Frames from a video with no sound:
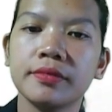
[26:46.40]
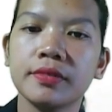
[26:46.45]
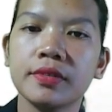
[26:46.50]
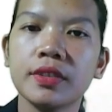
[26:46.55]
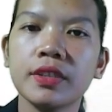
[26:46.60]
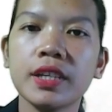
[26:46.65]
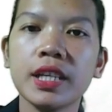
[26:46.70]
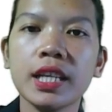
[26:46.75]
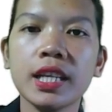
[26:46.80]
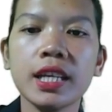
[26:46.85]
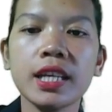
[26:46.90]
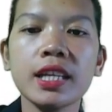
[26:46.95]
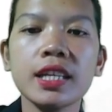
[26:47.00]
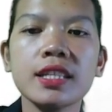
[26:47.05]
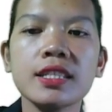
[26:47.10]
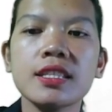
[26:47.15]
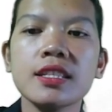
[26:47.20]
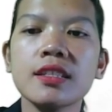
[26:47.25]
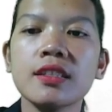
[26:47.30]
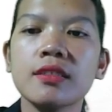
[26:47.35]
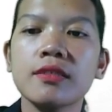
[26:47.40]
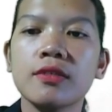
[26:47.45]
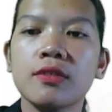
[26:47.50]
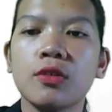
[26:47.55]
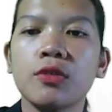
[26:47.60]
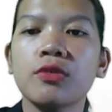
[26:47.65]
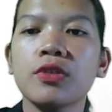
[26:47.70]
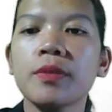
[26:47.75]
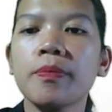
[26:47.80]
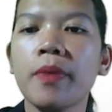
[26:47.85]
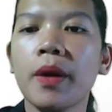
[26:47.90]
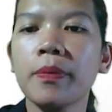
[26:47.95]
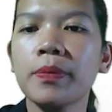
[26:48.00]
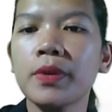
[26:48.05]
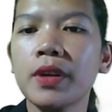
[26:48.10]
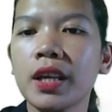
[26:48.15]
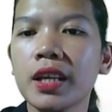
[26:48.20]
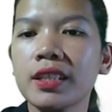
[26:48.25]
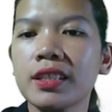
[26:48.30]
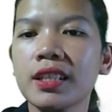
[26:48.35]
Really? Is it
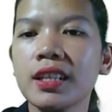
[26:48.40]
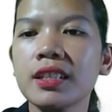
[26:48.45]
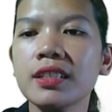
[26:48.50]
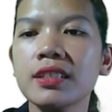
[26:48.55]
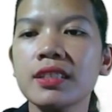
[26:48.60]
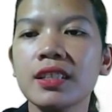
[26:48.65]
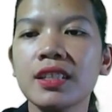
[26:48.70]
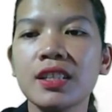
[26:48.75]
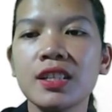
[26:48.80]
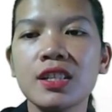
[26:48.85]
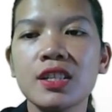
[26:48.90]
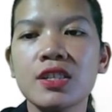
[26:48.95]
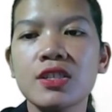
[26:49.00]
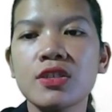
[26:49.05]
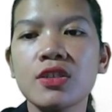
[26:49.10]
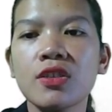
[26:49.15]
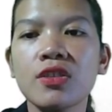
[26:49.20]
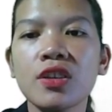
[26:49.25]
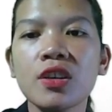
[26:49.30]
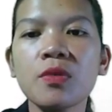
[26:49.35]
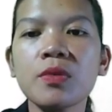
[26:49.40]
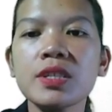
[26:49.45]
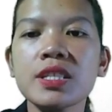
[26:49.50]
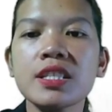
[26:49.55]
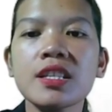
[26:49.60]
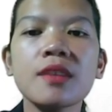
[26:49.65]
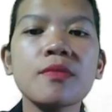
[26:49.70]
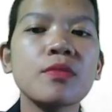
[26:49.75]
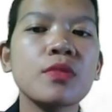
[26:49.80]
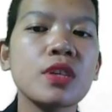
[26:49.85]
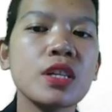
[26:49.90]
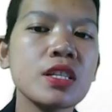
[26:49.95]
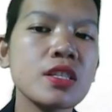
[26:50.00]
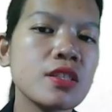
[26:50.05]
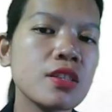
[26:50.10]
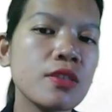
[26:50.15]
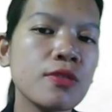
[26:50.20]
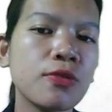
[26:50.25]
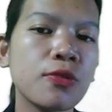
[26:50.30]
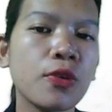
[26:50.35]
overpopulated? So, there was some
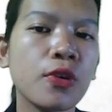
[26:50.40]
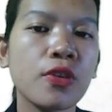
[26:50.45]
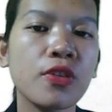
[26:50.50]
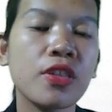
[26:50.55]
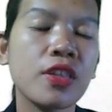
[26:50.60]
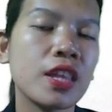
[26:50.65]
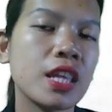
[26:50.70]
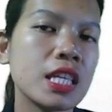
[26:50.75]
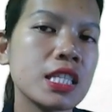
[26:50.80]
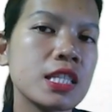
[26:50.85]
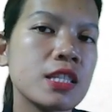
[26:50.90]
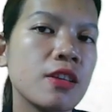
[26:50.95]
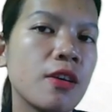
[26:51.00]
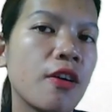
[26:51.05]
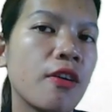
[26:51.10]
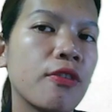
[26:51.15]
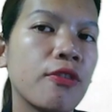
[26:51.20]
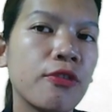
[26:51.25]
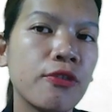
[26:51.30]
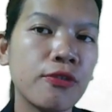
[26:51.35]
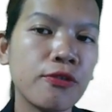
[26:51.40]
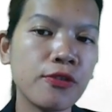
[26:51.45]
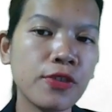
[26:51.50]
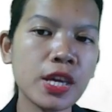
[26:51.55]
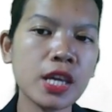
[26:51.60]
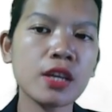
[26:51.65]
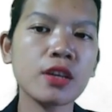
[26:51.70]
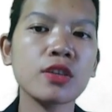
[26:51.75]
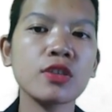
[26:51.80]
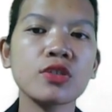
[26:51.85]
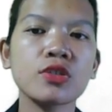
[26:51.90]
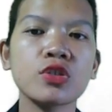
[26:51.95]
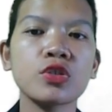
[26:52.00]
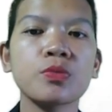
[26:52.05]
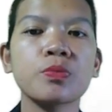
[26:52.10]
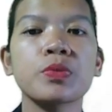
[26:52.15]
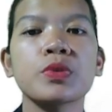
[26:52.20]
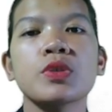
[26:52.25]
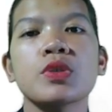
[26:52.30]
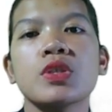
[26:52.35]
reason for this fear to
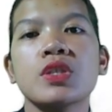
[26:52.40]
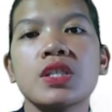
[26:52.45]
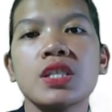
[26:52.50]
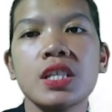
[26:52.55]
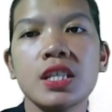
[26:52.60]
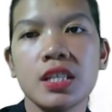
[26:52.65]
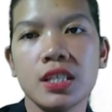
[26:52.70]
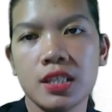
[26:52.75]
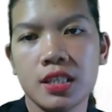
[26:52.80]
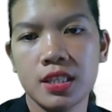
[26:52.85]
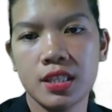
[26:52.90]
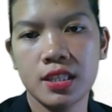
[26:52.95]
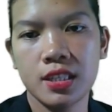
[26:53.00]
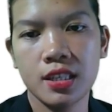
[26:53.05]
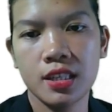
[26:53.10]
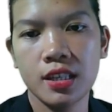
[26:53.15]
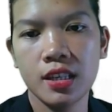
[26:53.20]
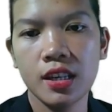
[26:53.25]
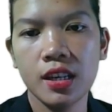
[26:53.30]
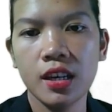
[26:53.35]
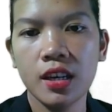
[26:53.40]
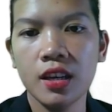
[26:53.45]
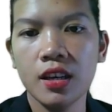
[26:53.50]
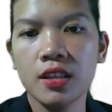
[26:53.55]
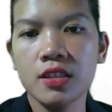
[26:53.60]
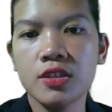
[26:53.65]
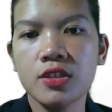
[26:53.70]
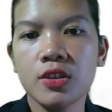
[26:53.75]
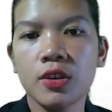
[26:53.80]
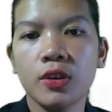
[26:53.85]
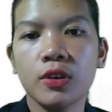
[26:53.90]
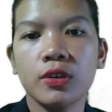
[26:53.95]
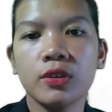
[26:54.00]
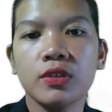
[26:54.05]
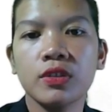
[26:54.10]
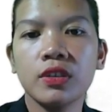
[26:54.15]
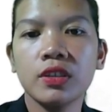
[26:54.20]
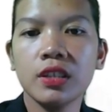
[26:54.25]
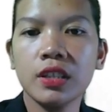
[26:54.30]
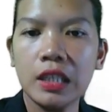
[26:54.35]
persist.
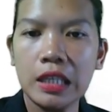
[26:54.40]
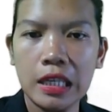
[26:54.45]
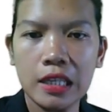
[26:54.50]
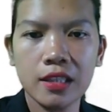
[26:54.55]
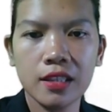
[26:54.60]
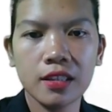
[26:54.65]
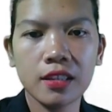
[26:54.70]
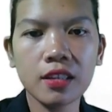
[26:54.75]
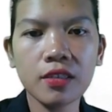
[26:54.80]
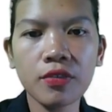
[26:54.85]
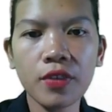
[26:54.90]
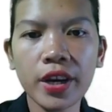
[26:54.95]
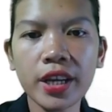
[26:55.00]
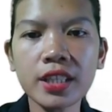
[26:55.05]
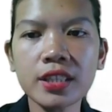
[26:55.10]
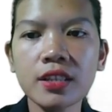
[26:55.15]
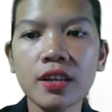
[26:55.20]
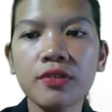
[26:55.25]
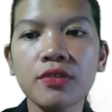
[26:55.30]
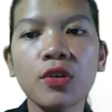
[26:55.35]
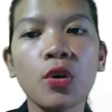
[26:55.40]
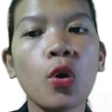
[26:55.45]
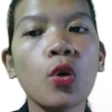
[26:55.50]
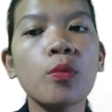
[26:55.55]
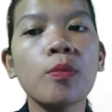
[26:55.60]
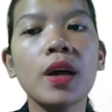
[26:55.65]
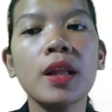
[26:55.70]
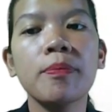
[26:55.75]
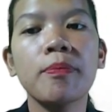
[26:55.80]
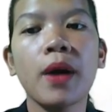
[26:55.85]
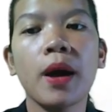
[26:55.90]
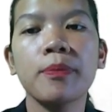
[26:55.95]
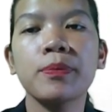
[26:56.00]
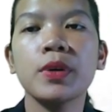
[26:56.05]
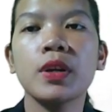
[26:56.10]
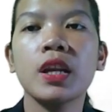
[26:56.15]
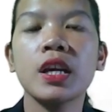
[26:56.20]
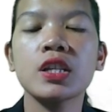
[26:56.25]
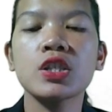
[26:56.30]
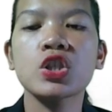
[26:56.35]
So, the rate of global
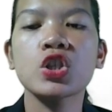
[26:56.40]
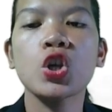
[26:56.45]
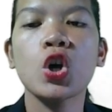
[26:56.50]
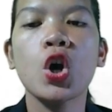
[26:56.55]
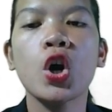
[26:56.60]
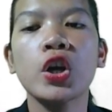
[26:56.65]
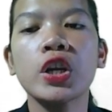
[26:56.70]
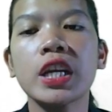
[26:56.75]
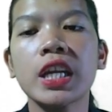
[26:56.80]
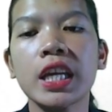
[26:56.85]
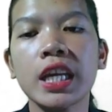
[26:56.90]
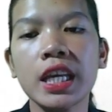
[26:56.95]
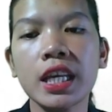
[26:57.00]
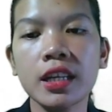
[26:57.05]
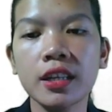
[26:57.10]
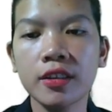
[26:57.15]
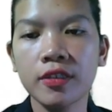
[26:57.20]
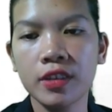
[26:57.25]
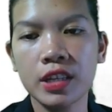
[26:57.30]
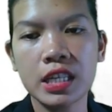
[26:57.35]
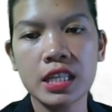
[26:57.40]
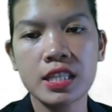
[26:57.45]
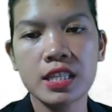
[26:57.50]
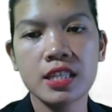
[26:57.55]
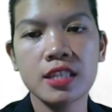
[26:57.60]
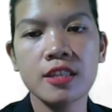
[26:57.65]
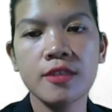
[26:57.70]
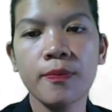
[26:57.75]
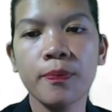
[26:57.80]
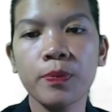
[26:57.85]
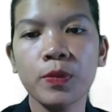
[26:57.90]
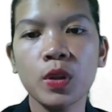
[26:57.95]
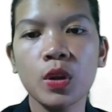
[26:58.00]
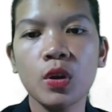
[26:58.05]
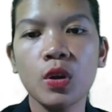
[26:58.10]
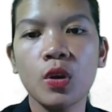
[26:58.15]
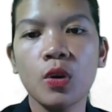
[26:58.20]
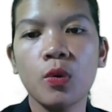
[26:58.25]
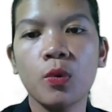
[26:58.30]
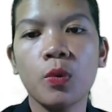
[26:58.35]
population increase
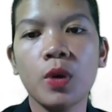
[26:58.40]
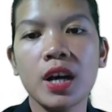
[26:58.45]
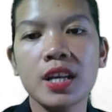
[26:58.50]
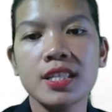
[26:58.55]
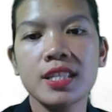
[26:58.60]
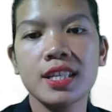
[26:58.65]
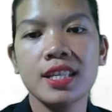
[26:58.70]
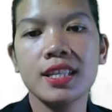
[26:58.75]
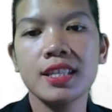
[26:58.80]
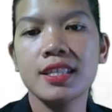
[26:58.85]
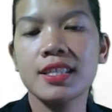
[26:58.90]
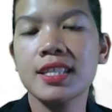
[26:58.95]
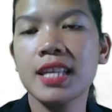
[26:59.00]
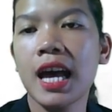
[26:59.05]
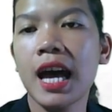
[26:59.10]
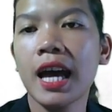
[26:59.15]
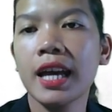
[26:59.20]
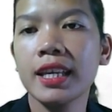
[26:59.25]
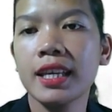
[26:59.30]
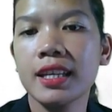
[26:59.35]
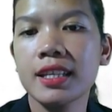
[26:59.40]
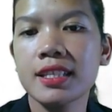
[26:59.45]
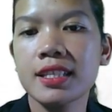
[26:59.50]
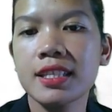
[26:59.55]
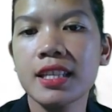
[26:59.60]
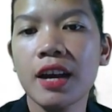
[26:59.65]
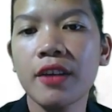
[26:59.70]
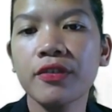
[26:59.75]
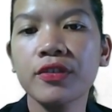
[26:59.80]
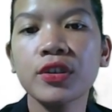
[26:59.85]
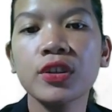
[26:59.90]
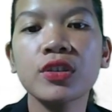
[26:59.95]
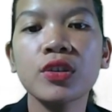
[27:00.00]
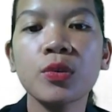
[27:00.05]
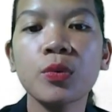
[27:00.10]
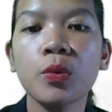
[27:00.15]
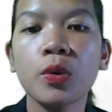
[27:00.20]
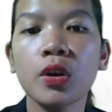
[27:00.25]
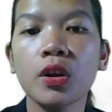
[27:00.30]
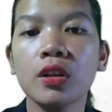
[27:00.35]
was its highest after the
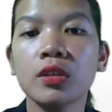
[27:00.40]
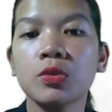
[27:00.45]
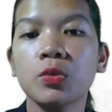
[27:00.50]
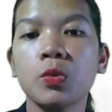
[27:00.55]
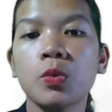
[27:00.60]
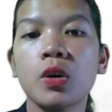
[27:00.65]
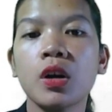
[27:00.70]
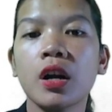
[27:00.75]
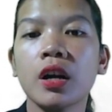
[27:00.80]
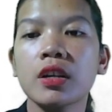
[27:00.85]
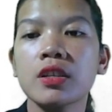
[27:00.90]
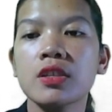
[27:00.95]
World War.